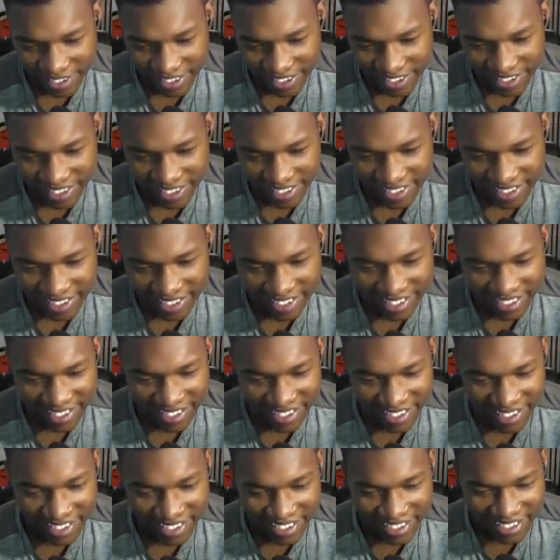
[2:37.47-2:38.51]

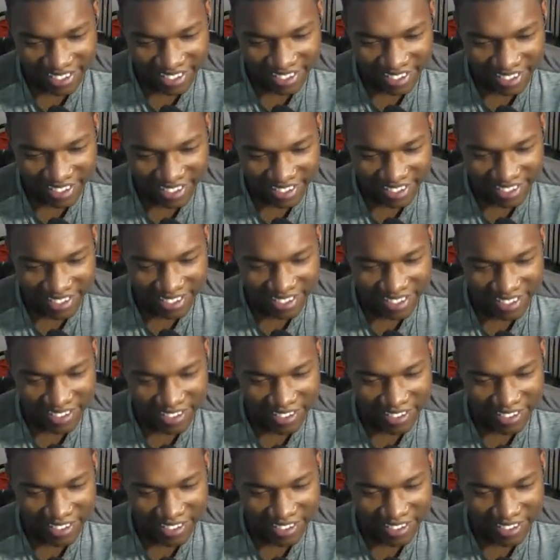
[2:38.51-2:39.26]
Nobody speaks.